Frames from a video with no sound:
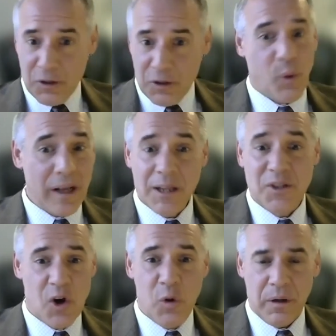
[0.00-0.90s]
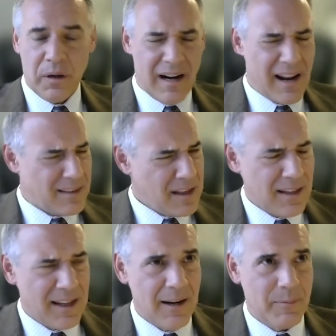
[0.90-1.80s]
New England's open, and I think
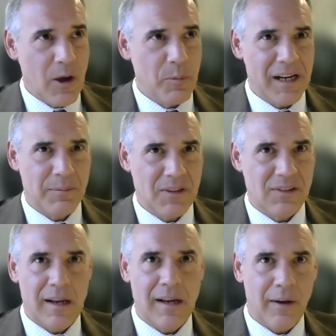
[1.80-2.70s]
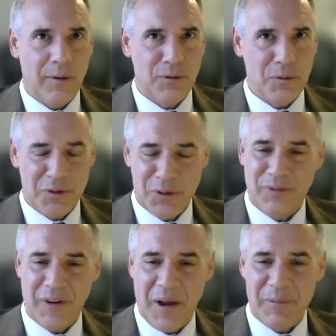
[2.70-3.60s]
they're going to be opening up the State House soon too,
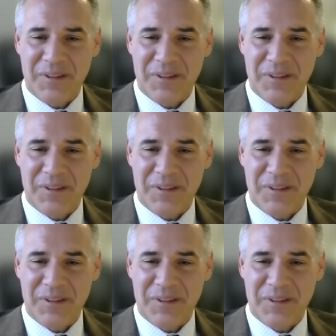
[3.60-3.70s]
if I'm not